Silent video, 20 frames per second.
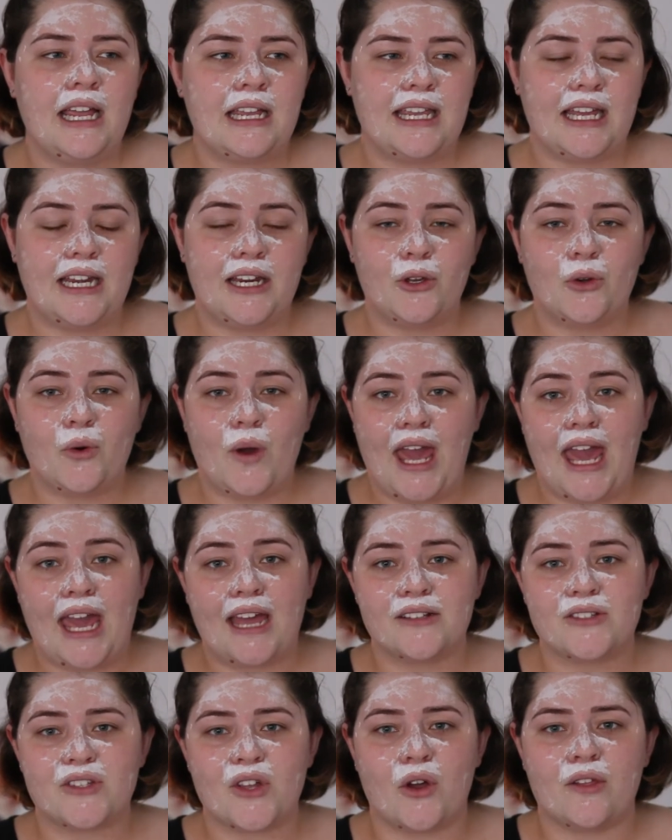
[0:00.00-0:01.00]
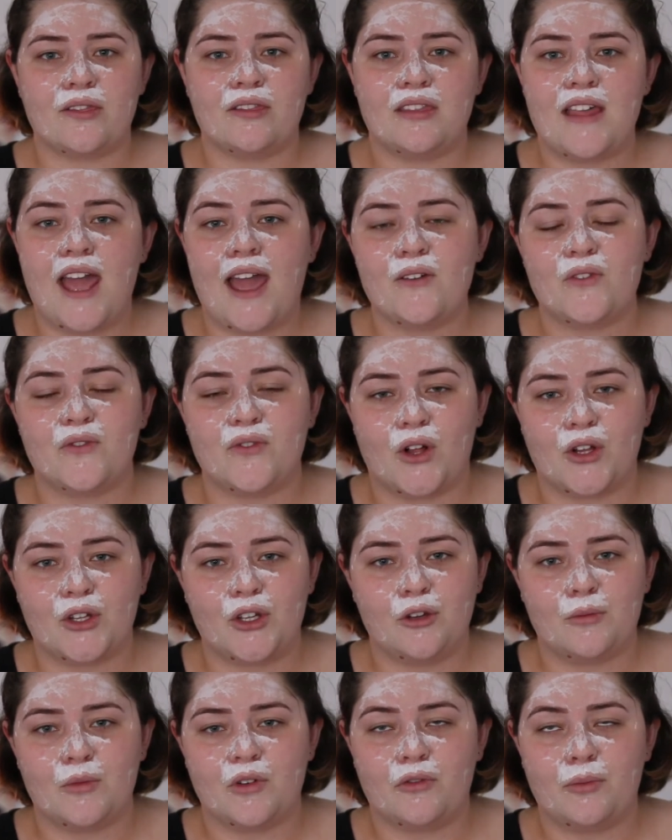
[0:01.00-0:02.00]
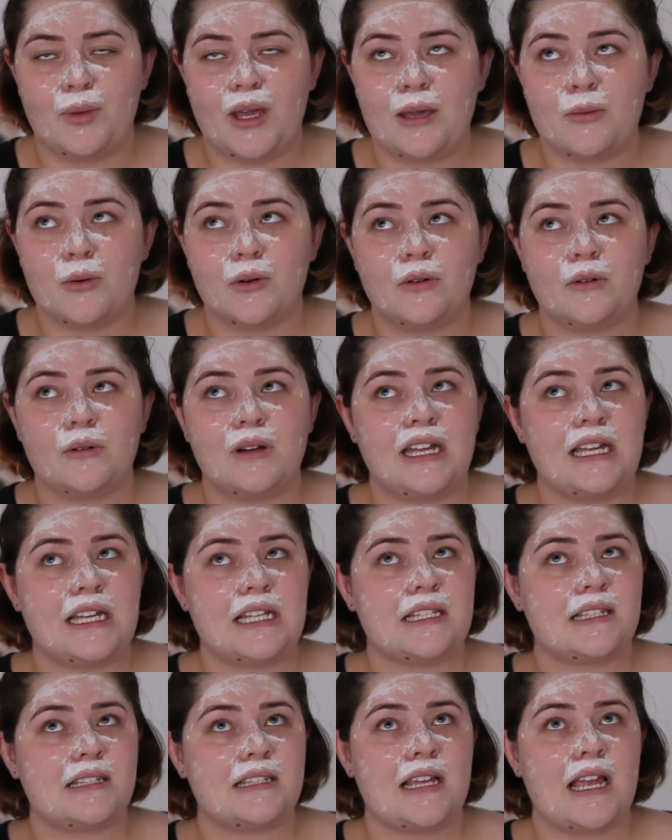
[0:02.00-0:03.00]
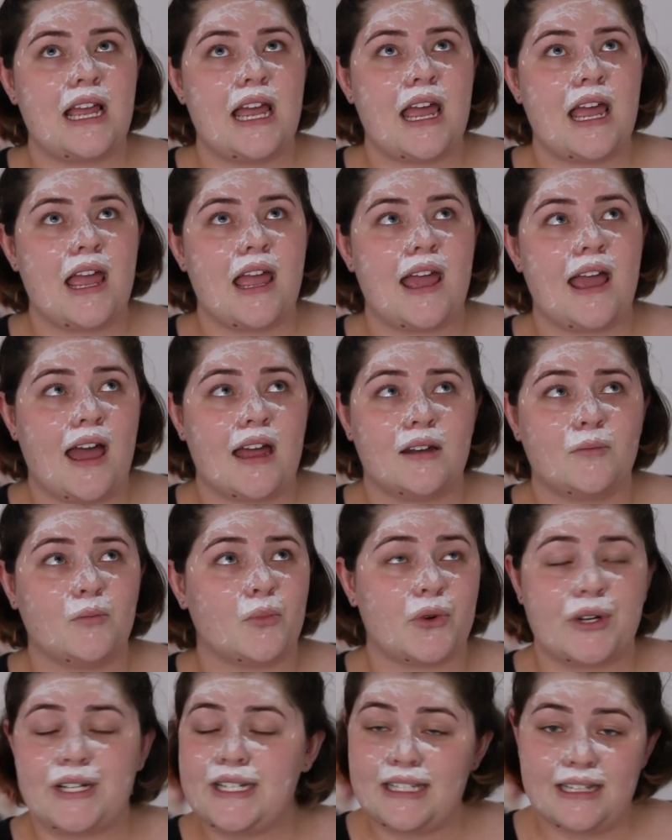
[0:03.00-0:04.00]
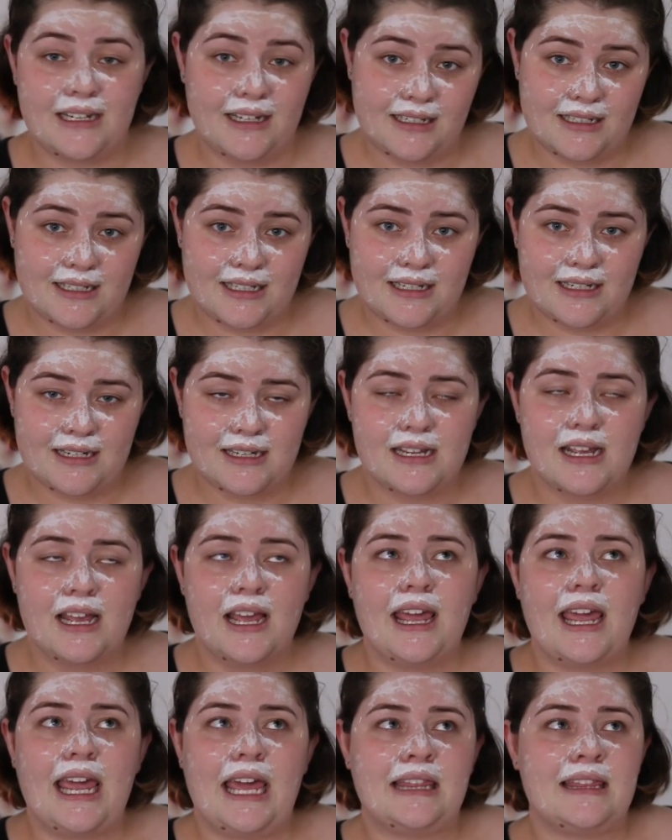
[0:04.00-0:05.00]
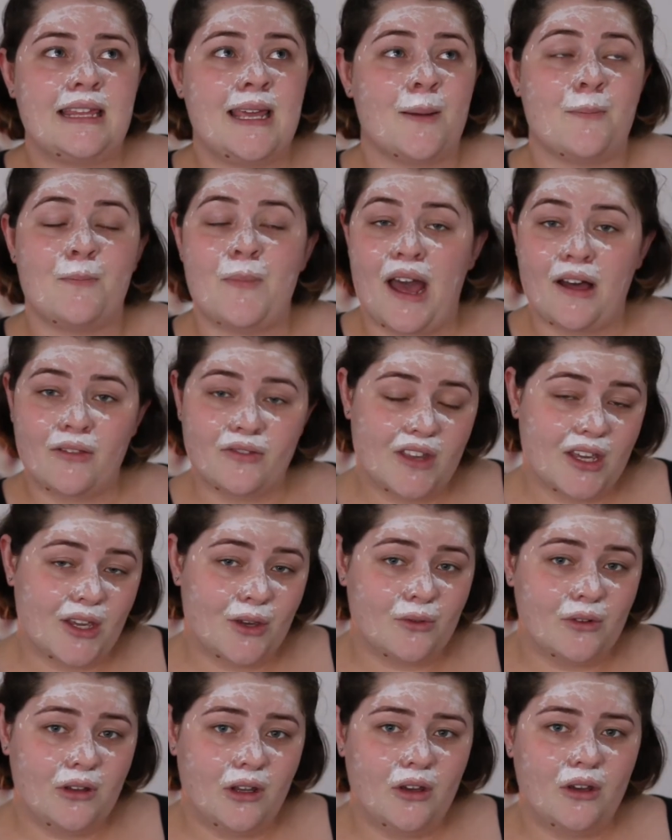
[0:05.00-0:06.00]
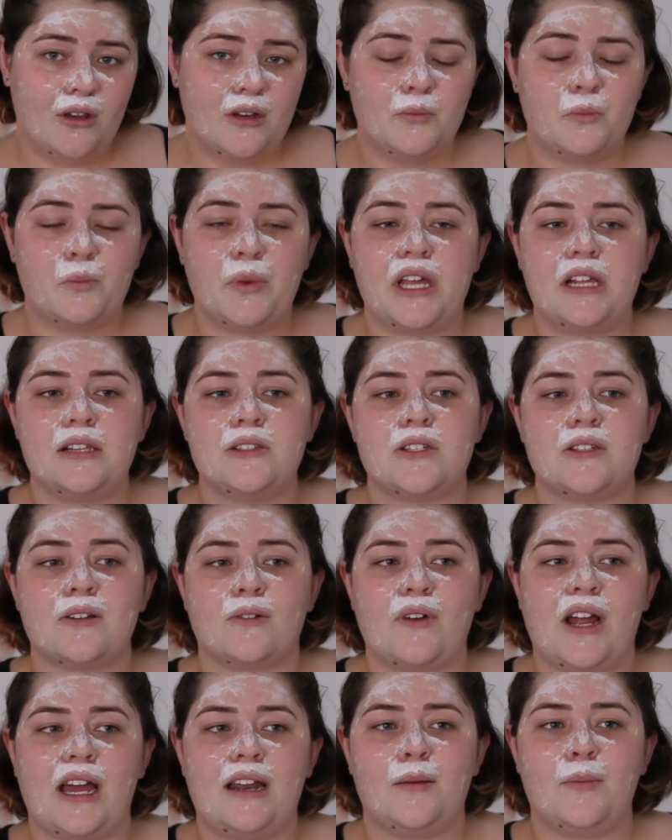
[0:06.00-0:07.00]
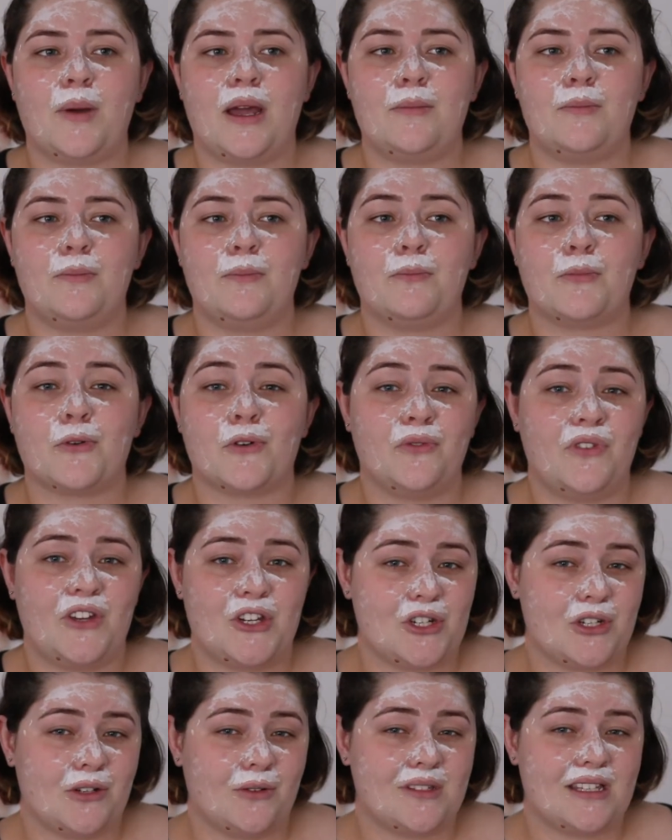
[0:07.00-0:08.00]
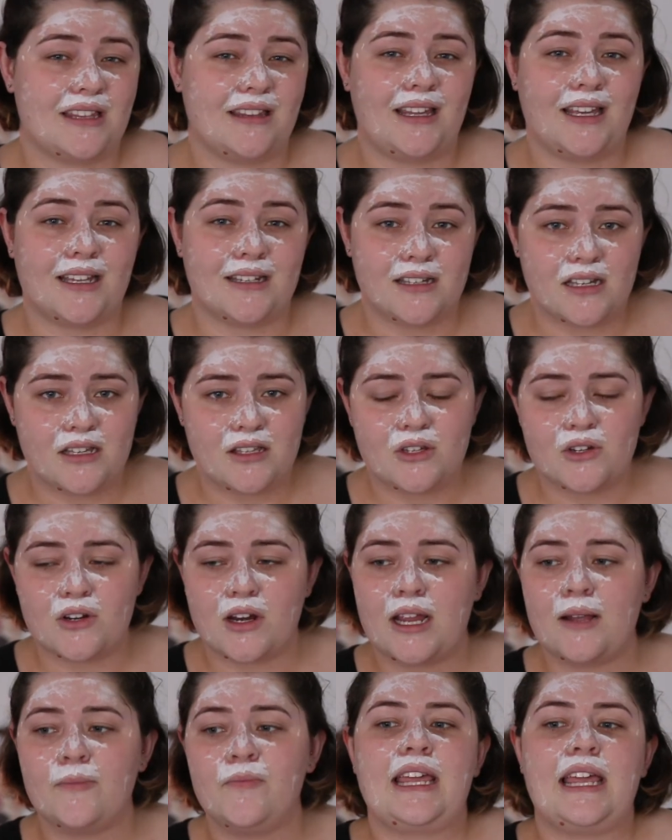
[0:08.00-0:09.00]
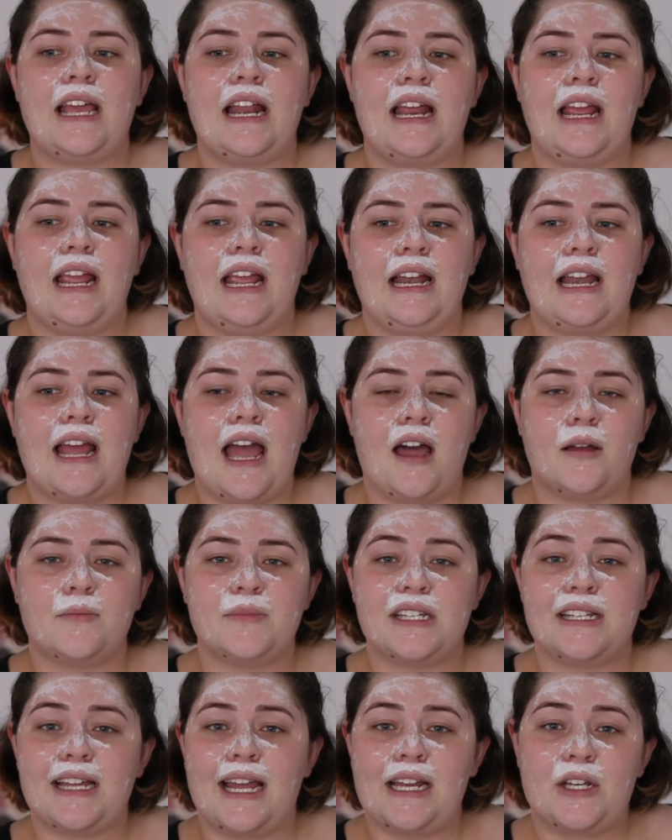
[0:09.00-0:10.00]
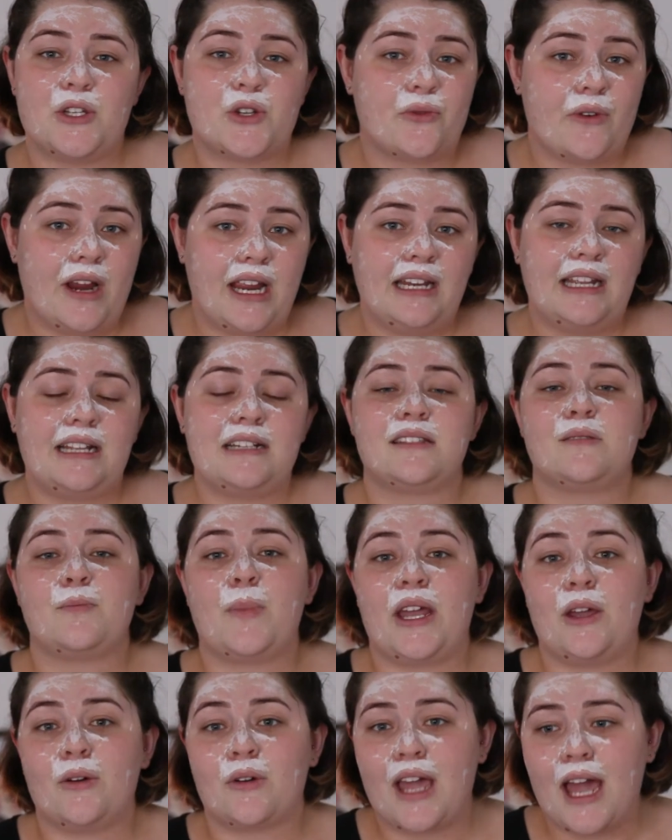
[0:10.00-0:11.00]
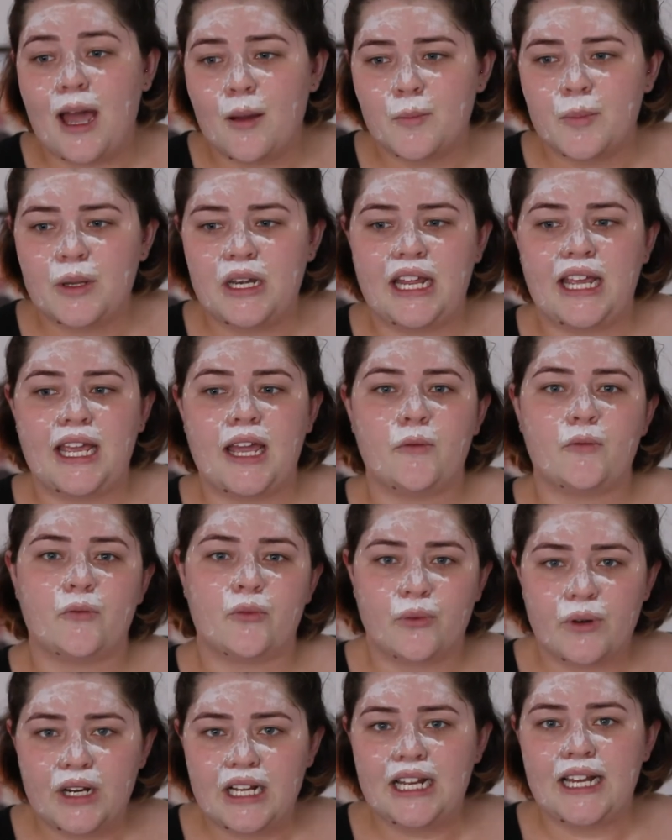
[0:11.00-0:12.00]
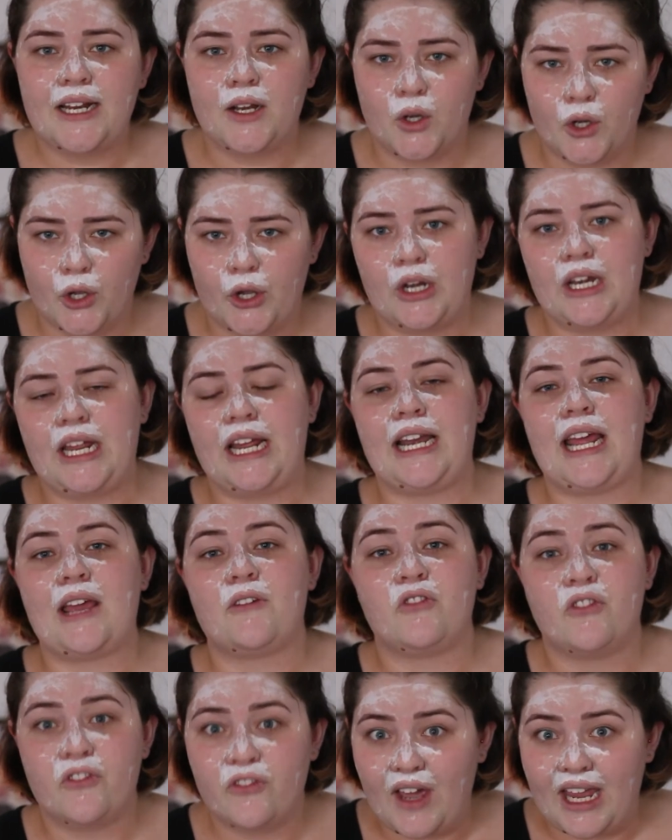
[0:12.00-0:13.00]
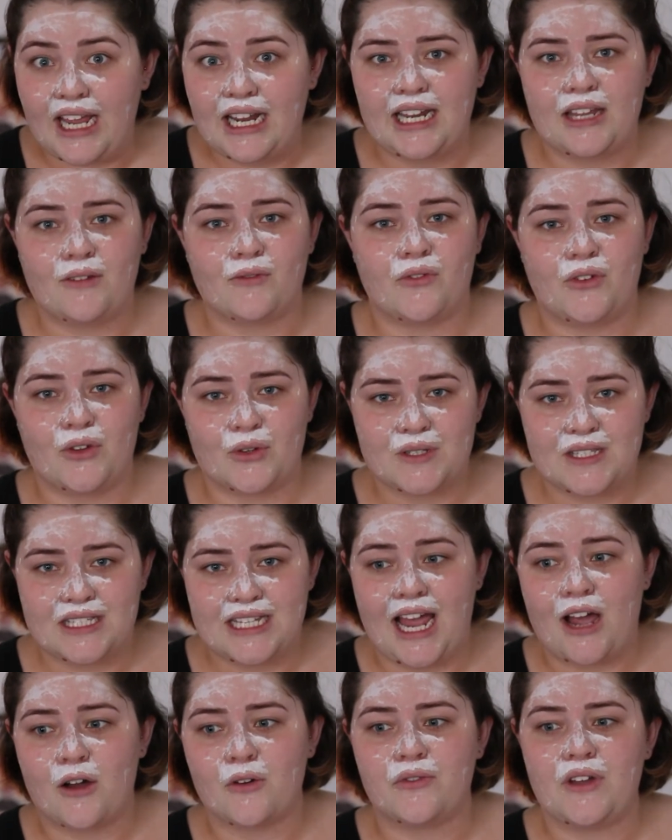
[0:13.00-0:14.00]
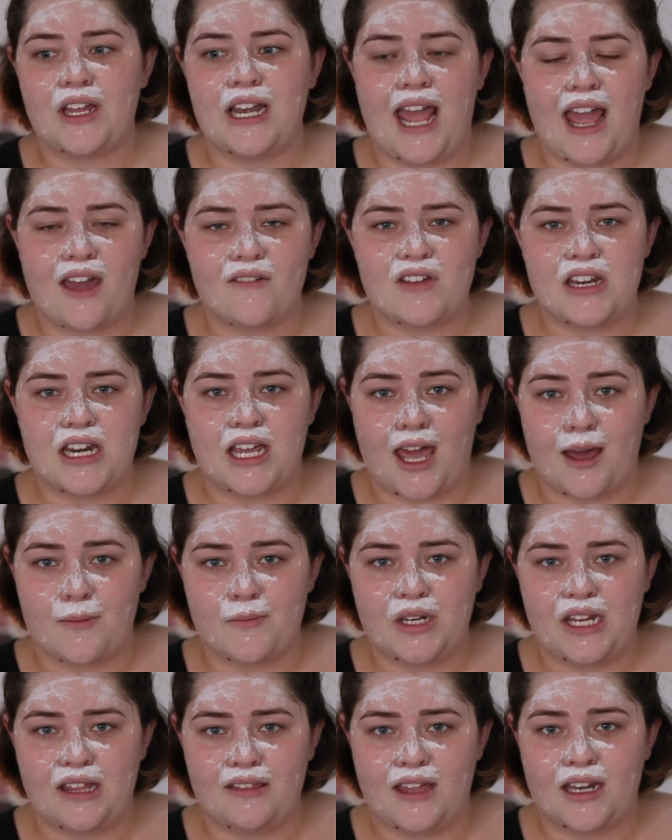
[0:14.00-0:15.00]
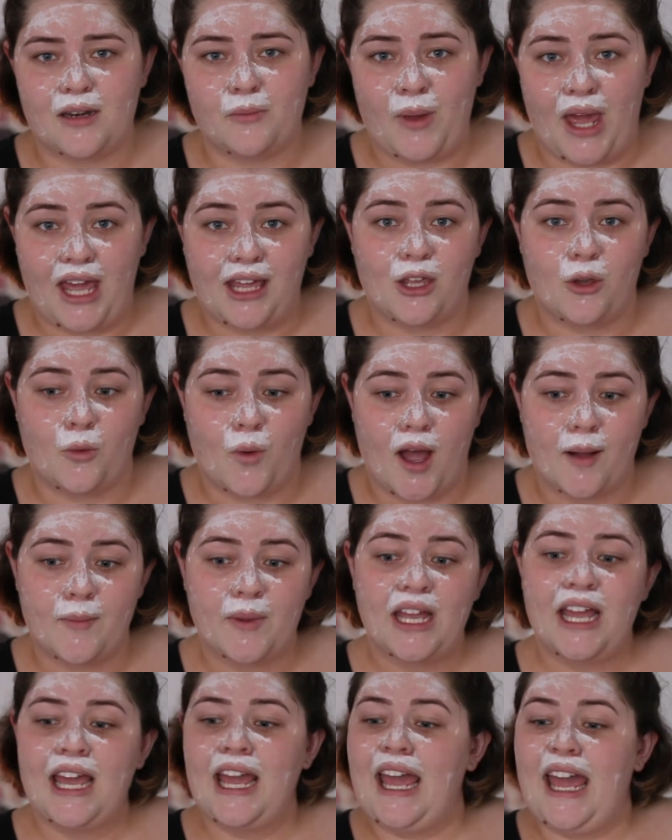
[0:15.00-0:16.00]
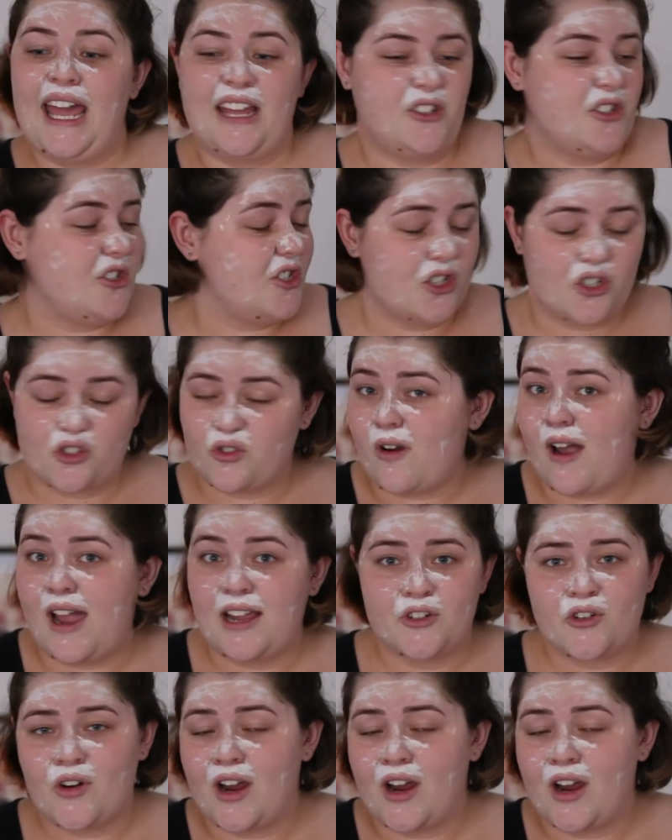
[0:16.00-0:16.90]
Getting your hands on that volume of people is unprecedented, and the amount that you'll learn, being surrounded by professionals in the industry, getting up-to-date trainings by your company, and really learning and failing for yourself and having a company there to back you up, and just to try.